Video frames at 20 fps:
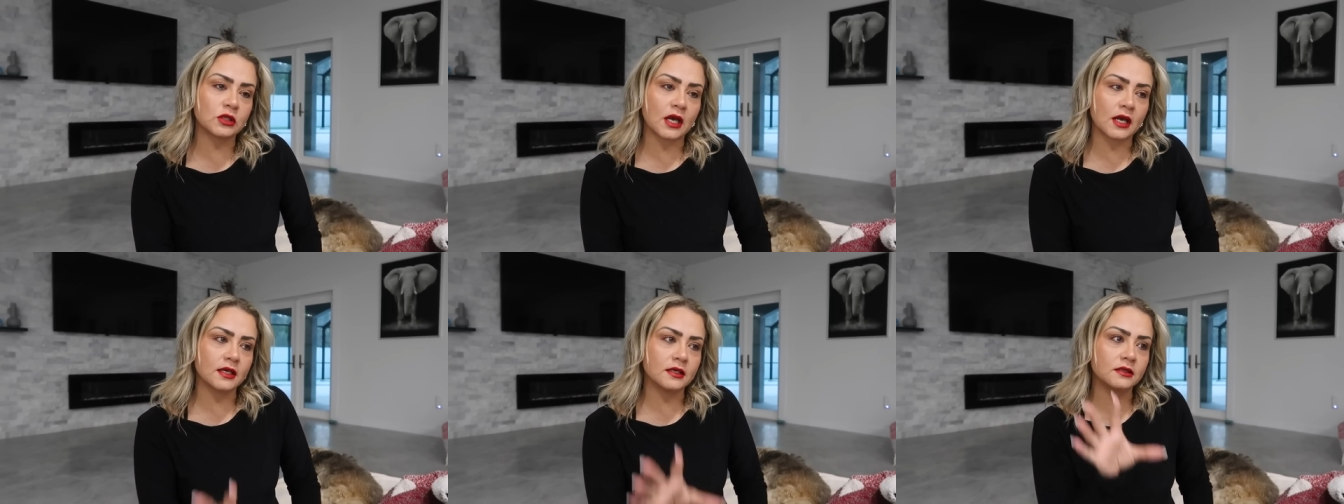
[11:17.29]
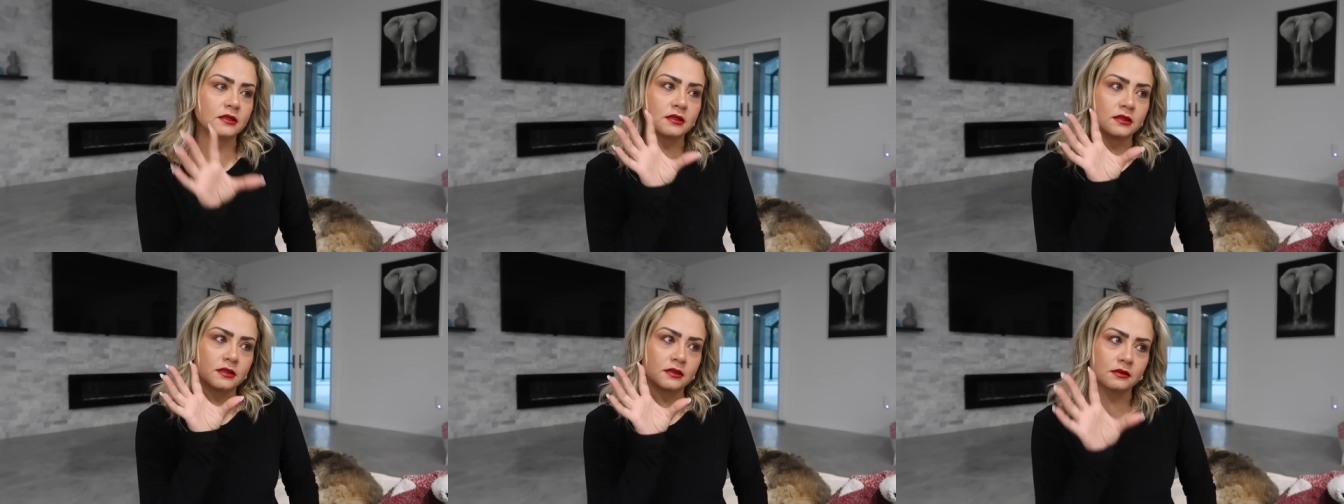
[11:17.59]
that
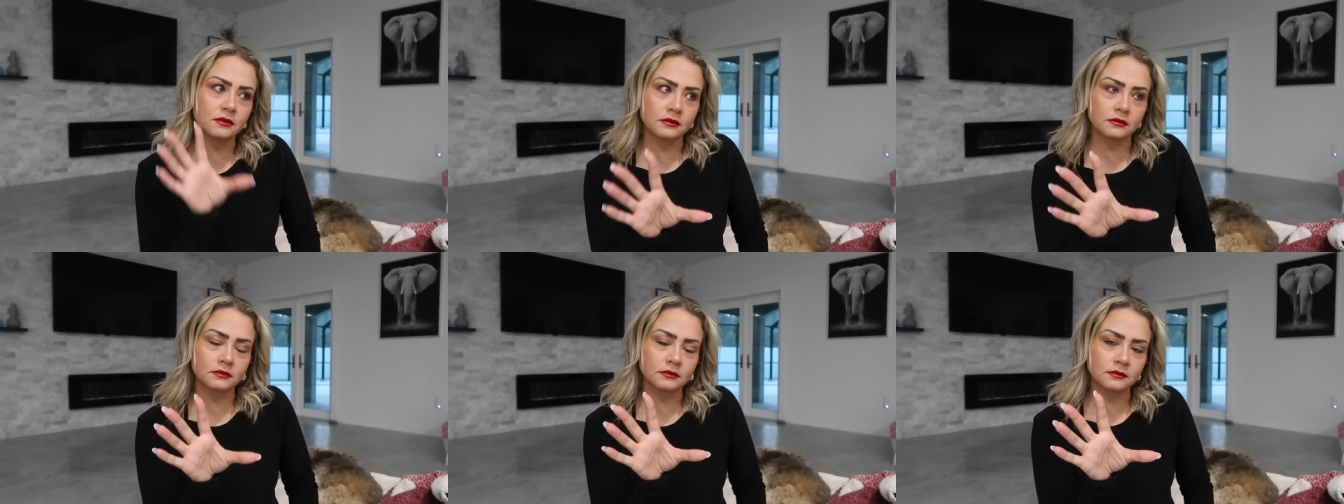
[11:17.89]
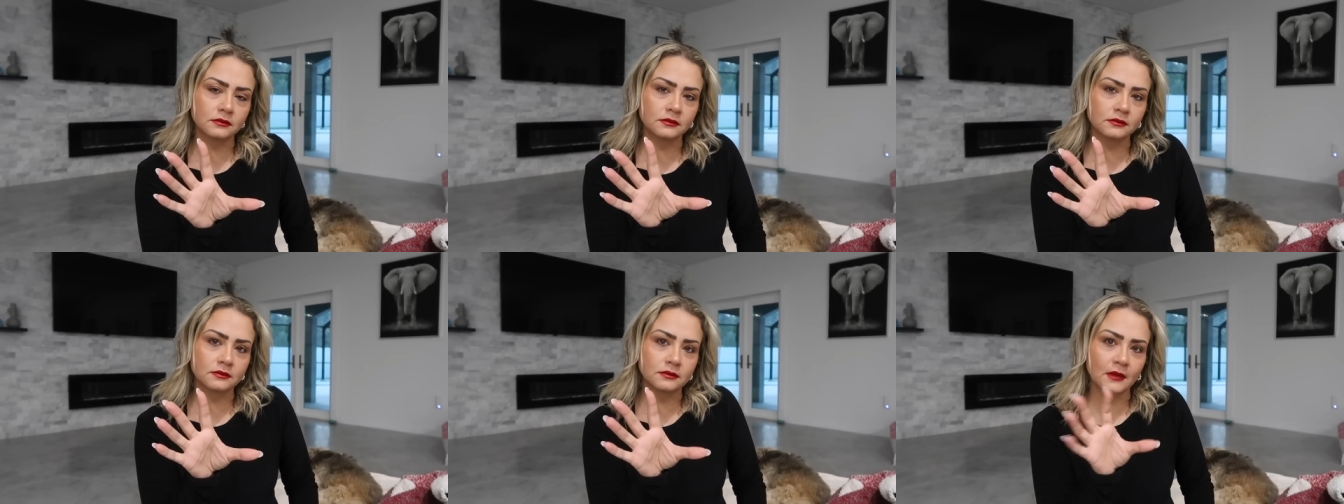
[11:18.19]
it's
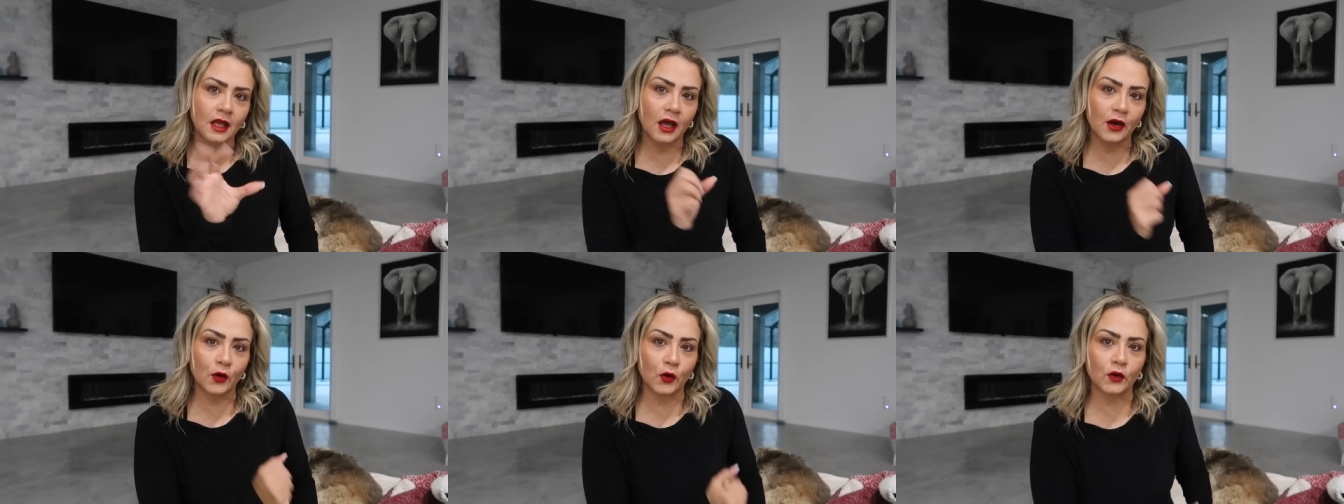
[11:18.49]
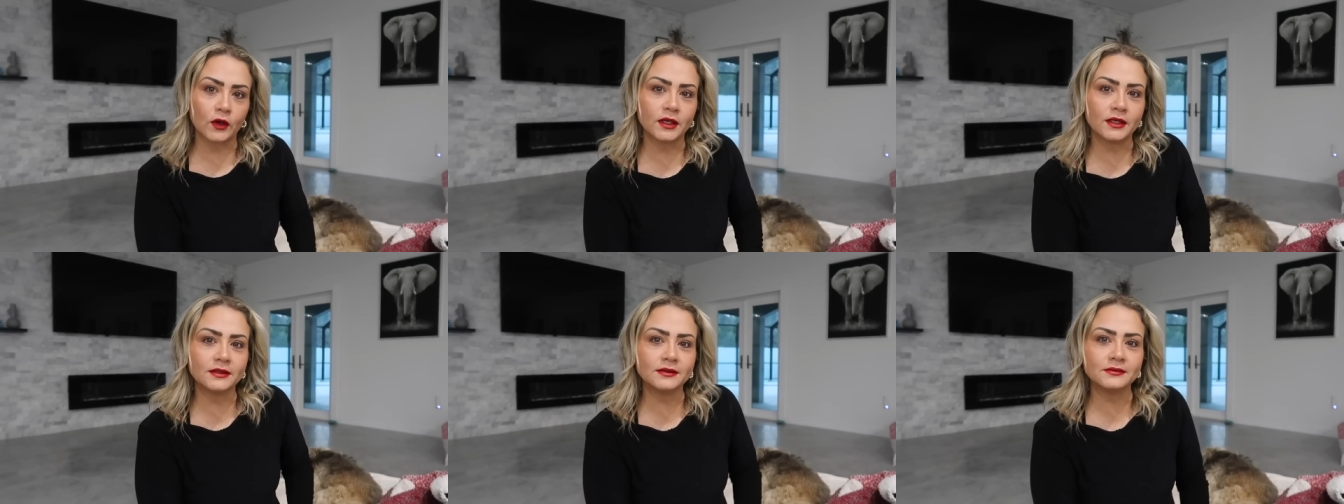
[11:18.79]

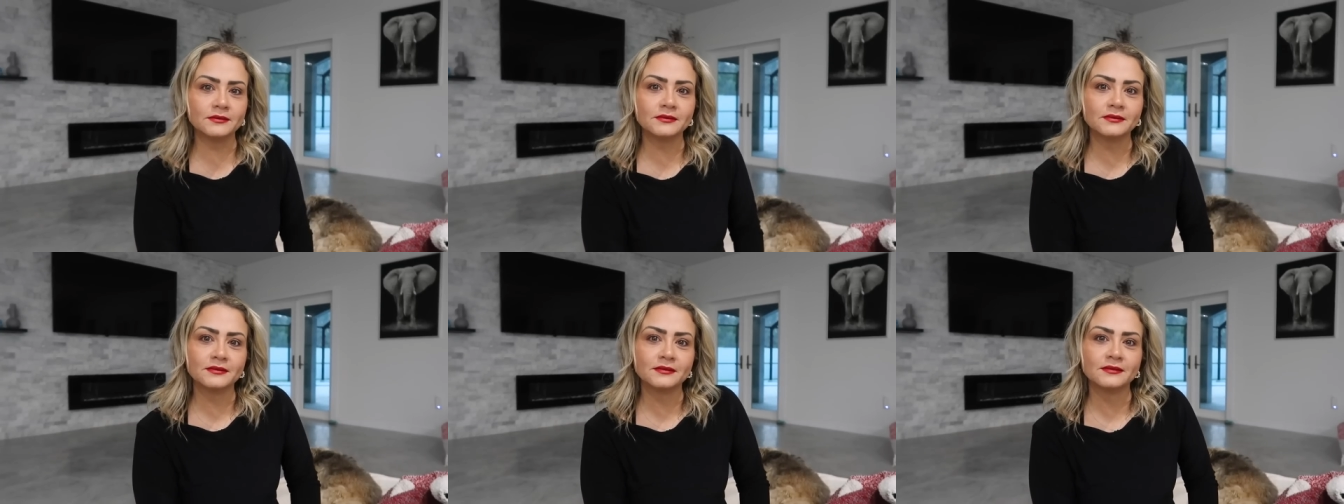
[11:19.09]
annoying.